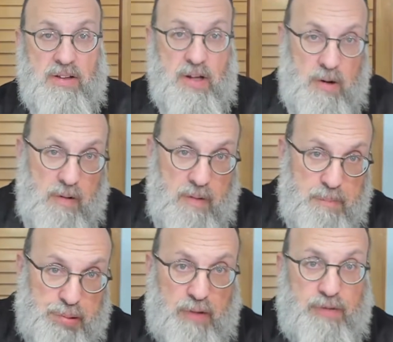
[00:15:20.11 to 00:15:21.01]
to
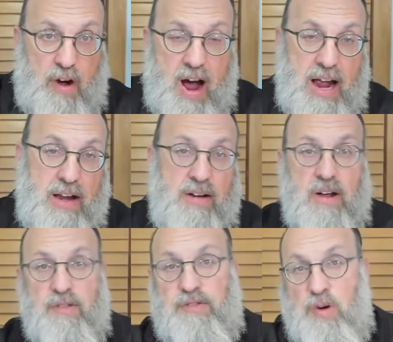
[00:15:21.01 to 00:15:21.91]
provide
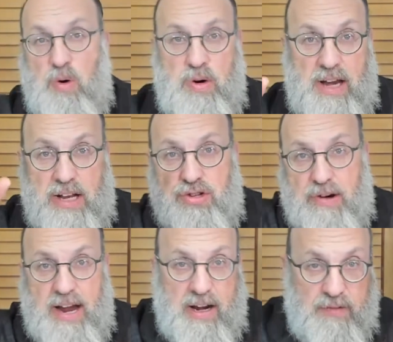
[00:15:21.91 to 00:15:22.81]
food and
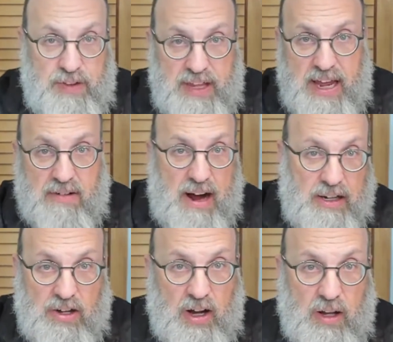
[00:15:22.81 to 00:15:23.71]
drink for the Ir
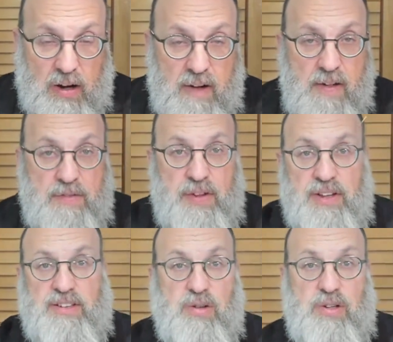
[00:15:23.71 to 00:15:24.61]
Agdola for
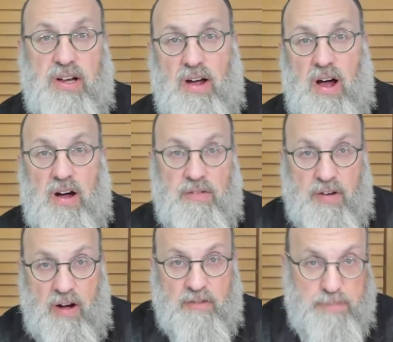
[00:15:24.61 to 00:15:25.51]
the Suda of,
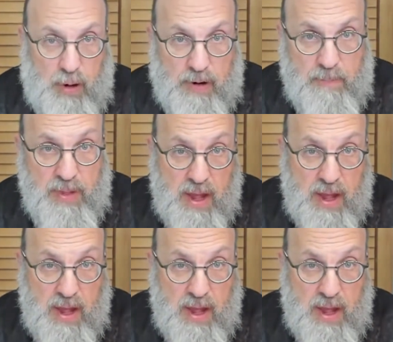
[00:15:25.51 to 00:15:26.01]
of Purim.